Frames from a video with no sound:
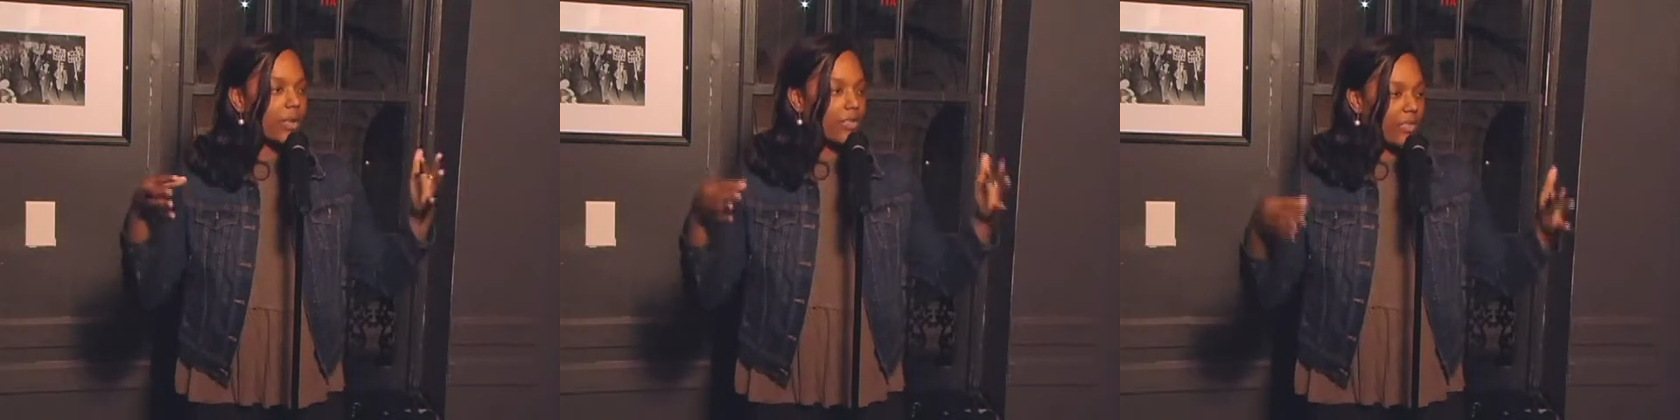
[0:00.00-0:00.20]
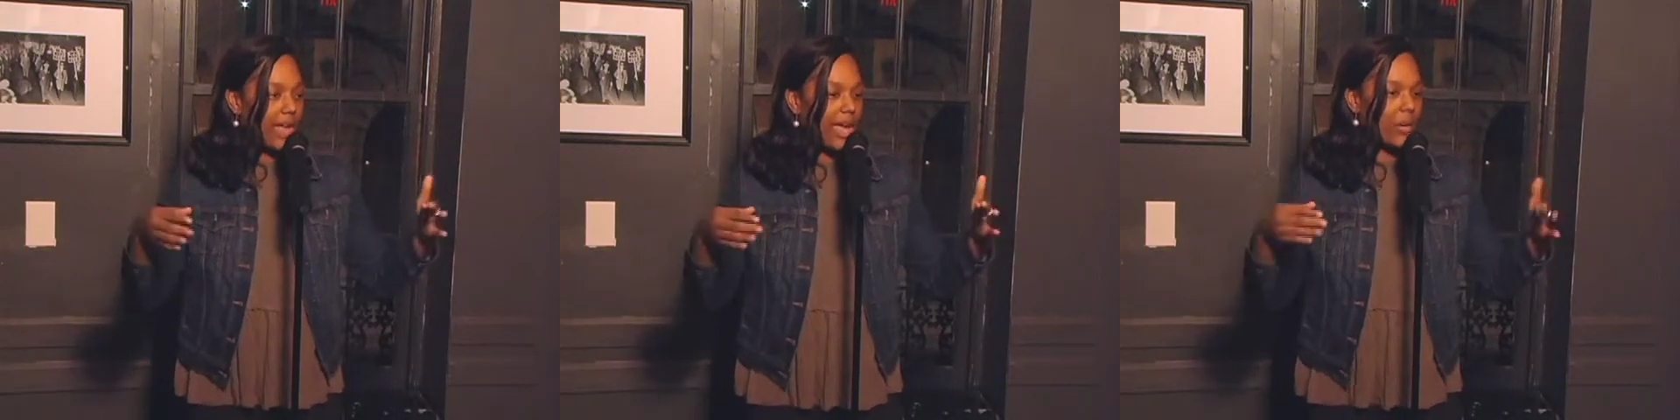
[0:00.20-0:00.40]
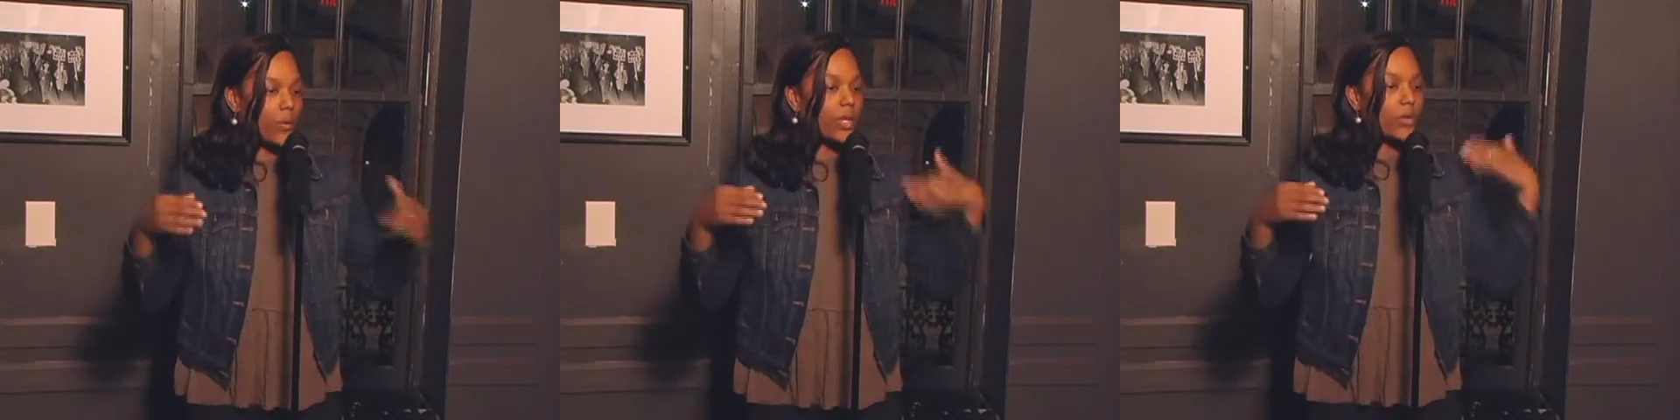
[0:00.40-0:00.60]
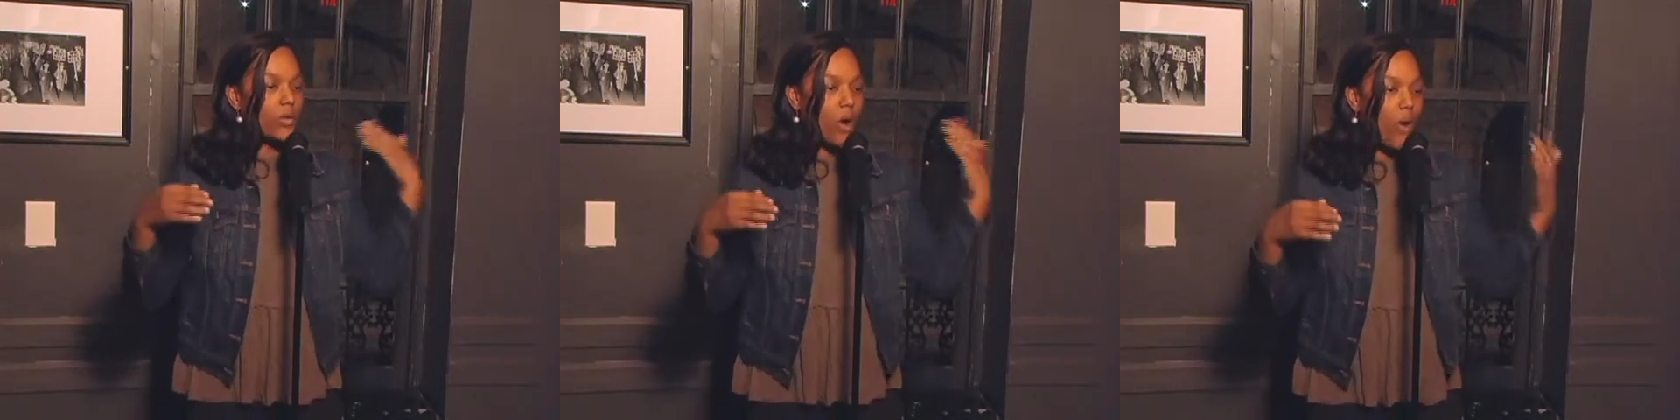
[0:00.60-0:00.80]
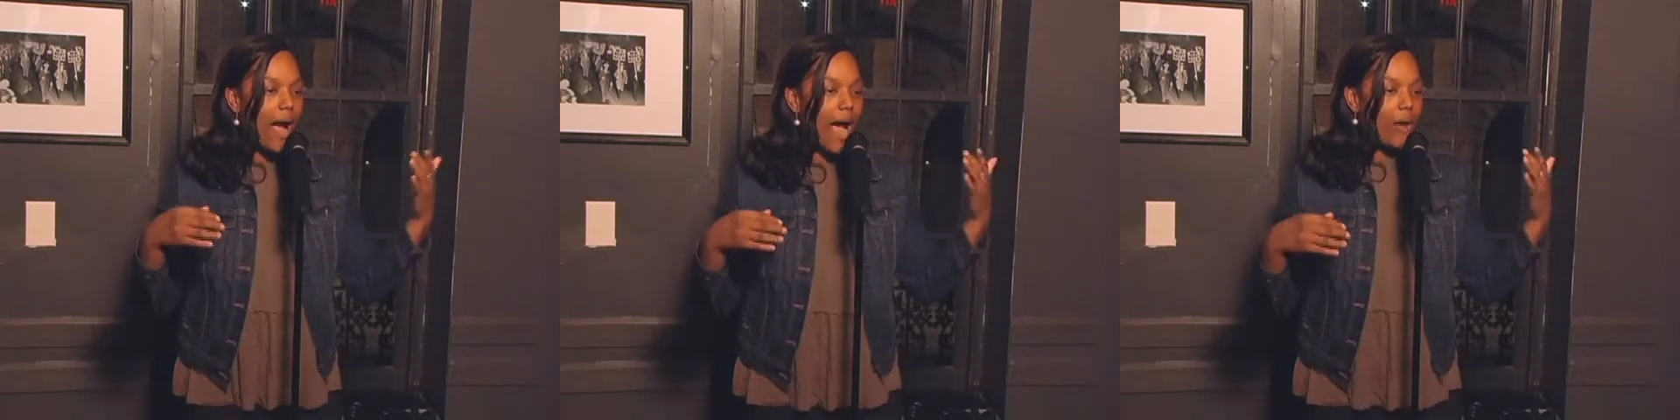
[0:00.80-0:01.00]
thing where you
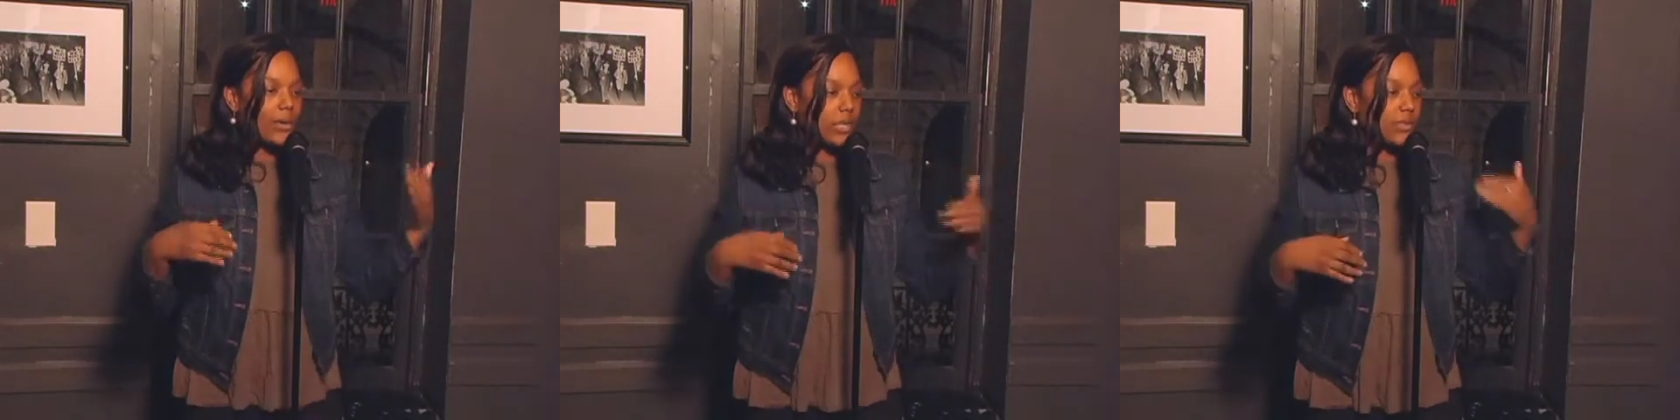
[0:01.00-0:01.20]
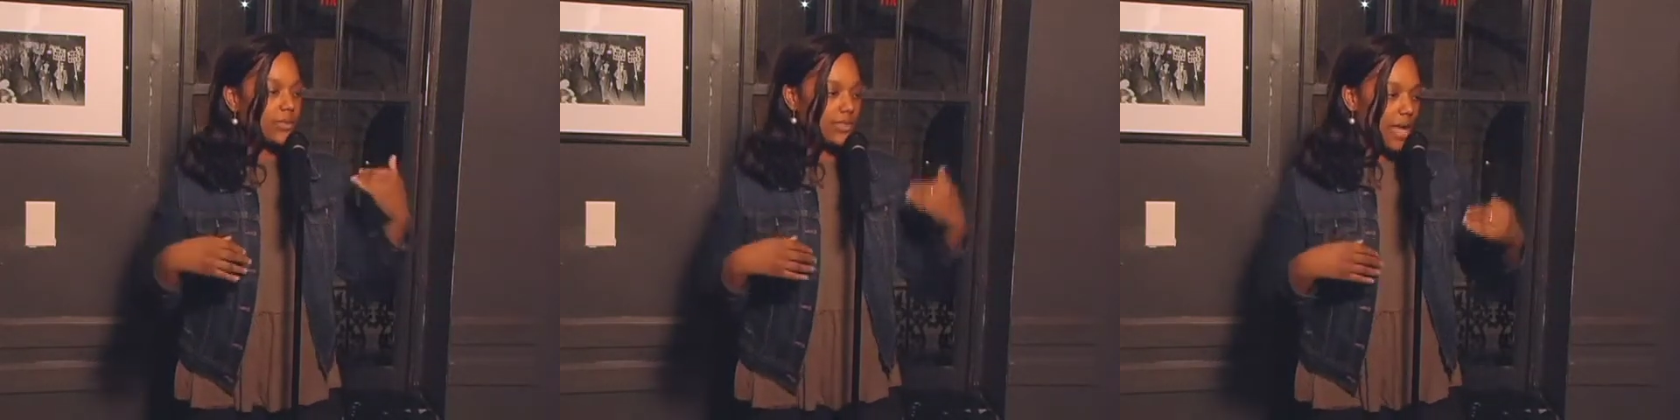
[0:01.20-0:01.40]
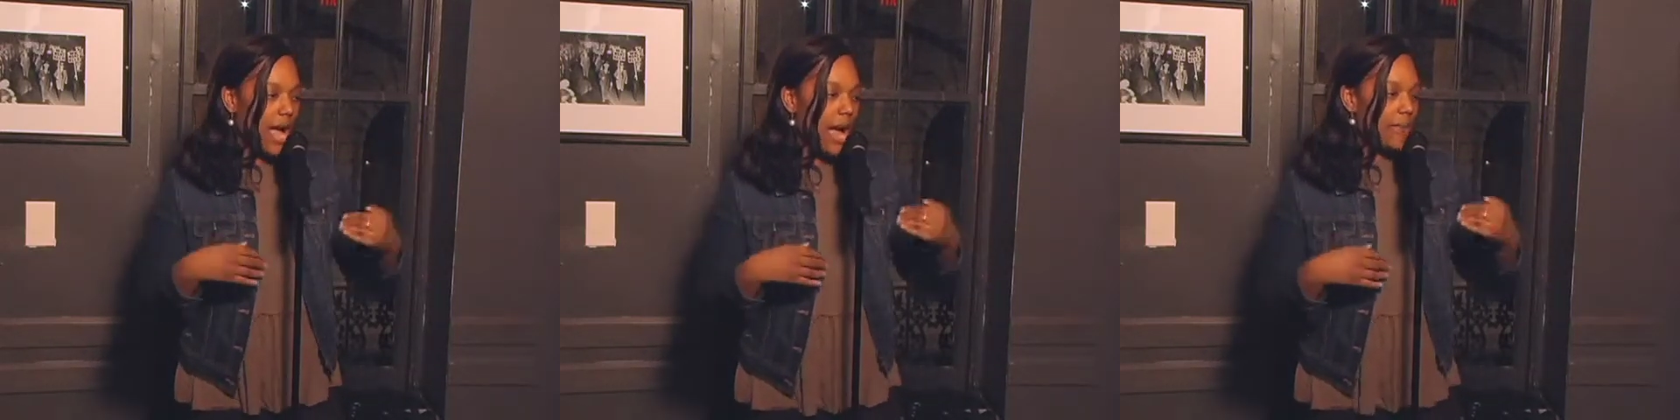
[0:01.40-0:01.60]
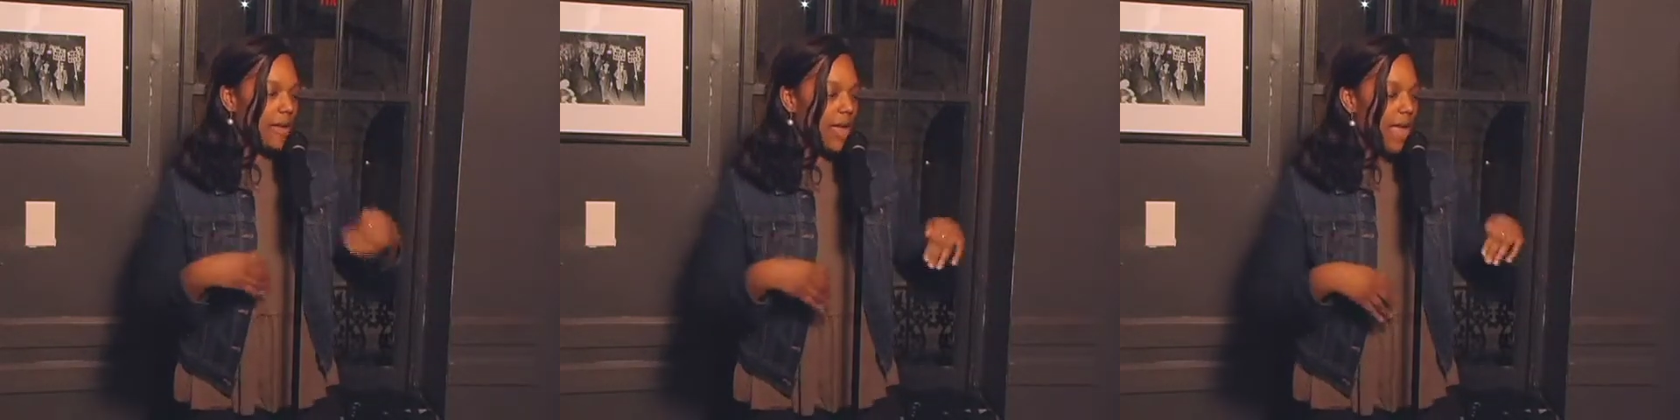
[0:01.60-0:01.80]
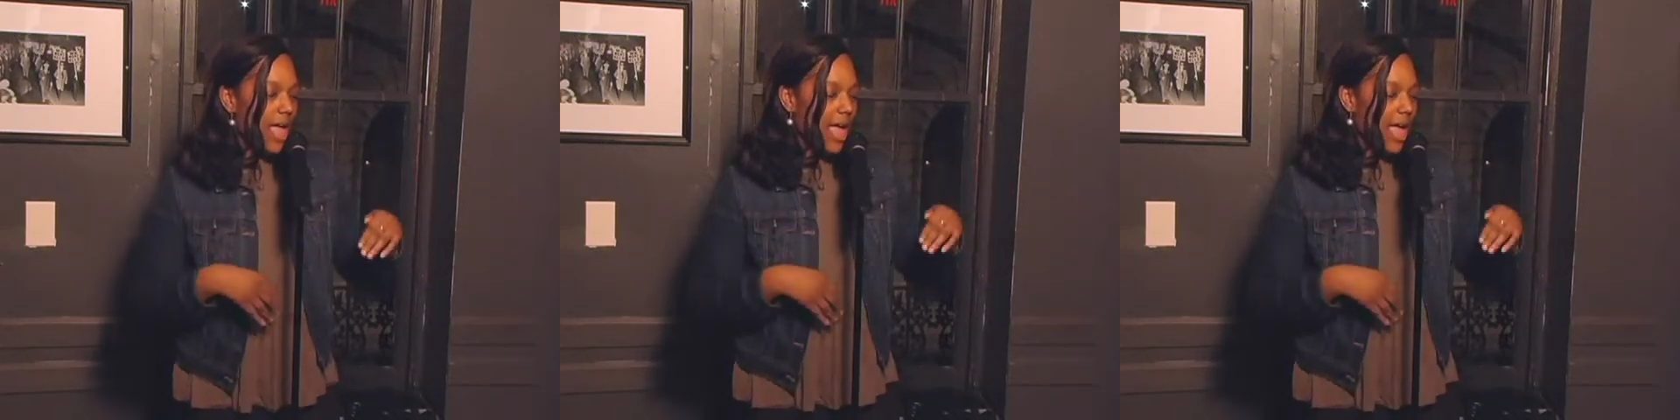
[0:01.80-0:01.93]
go out and you stop,